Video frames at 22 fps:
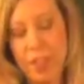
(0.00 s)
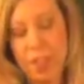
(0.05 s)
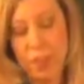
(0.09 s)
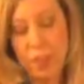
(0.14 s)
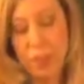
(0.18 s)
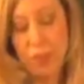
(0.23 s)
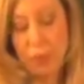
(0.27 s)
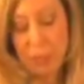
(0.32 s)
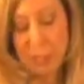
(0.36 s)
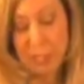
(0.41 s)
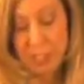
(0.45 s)

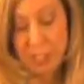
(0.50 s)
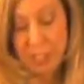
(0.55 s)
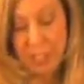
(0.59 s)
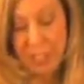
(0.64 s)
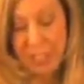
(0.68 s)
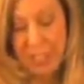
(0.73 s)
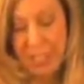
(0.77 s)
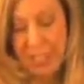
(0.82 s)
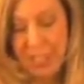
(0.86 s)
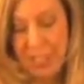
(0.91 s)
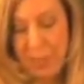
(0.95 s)

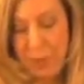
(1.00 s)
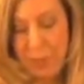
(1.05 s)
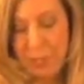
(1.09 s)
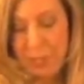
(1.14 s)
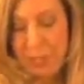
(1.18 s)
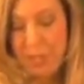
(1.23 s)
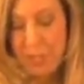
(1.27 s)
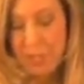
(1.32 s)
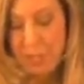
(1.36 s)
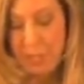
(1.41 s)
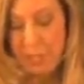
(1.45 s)
Unfortunately, as I
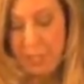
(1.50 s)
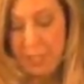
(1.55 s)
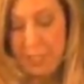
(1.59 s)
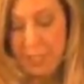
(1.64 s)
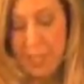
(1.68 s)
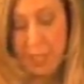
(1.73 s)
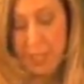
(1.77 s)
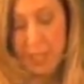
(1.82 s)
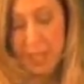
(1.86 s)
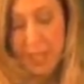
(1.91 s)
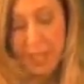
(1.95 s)
was hustling
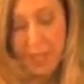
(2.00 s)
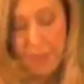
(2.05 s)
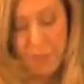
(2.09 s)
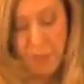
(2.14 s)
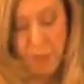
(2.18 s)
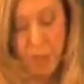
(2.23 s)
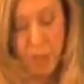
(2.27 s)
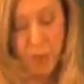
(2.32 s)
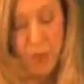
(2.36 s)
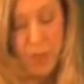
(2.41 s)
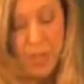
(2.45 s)
down the
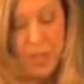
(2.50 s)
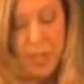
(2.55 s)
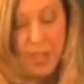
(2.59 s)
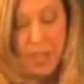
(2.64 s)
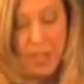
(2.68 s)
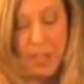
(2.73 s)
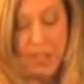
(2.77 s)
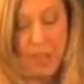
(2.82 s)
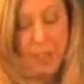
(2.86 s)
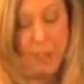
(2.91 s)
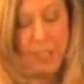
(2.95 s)
avenue,
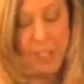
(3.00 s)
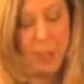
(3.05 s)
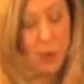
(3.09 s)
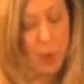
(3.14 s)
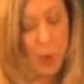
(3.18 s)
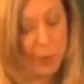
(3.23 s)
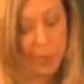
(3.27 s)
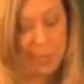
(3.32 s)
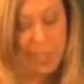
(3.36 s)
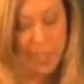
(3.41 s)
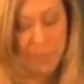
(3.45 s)
that was the
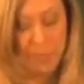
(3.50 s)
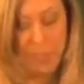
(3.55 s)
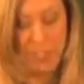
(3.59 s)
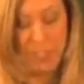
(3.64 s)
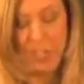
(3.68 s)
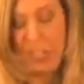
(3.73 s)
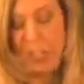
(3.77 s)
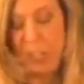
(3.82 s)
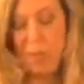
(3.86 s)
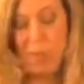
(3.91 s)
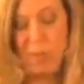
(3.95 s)
only
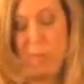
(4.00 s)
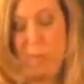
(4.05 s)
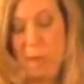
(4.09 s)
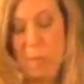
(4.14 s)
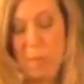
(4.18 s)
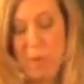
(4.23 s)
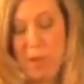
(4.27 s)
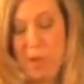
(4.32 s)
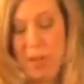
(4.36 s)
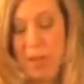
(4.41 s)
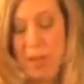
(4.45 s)
image I could
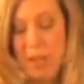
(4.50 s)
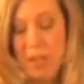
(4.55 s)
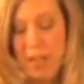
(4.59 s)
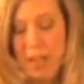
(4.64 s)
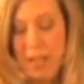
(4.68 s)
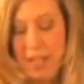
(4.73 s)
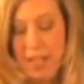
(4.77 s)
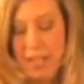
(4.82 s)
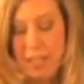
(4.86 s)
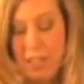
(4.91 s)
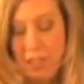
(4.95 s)
remember,
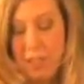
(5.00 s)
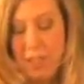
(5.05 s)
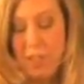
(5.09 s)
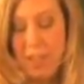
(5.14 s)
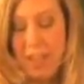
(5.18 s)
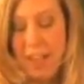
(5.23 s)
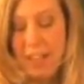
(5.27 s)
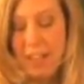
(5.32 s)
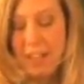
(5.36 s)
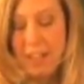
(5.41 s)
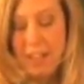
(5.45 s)
until
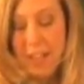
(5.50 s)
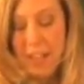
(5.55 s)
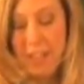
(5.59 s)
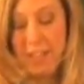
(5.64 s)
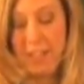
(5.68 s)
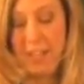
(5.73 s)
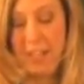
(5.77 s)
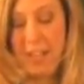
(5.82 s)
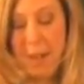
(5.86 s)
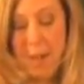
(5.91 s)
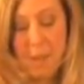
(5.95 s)
finally I
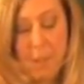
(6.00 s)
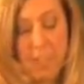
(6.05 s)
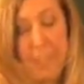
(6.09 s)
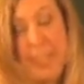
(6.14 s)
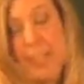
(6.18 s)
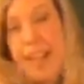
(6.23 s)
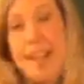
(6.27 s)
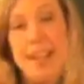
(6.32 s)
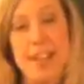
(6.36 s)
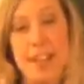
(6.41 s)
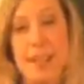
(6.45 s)
stopped
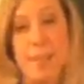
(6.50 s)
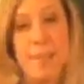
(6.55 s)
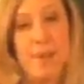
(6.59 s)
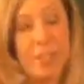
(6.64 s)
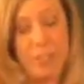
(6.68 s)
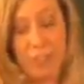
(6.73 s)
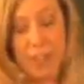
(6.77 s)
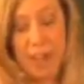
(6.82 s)
dead in my